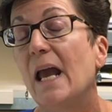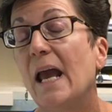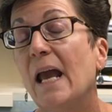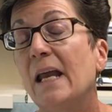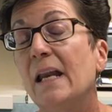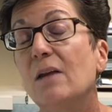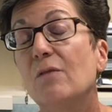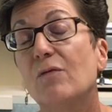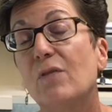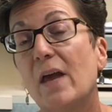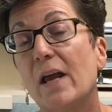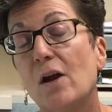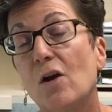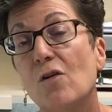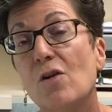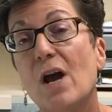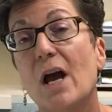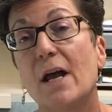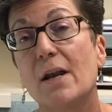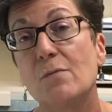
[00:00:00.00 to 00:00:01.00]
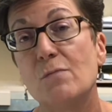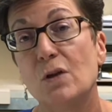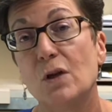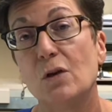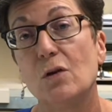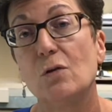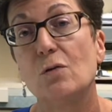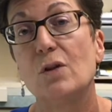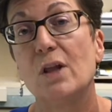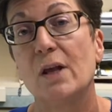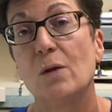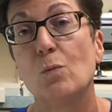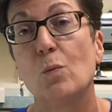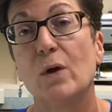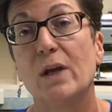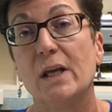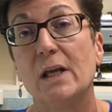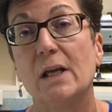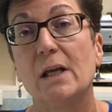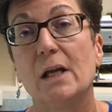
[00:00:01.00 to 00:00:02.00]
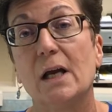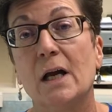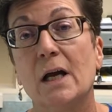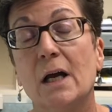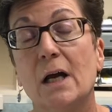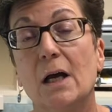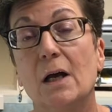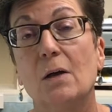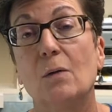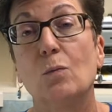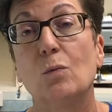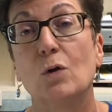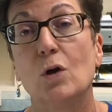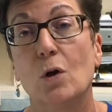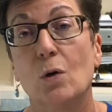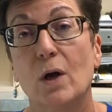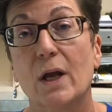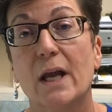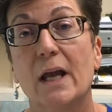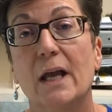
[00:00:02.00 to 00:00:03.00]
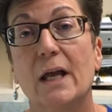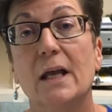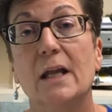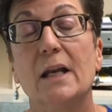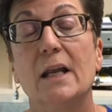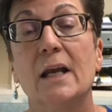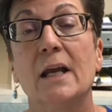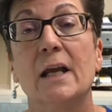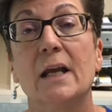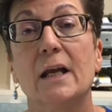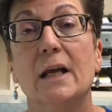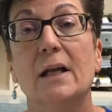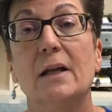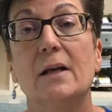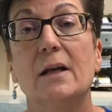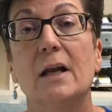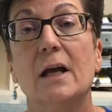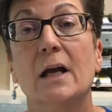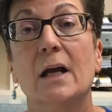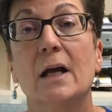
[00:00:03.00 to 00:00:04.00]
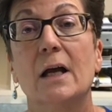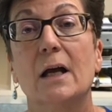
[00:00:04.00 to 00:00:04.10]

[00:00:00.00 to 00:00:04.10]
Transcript: And if they are not immune, then we will go ahead and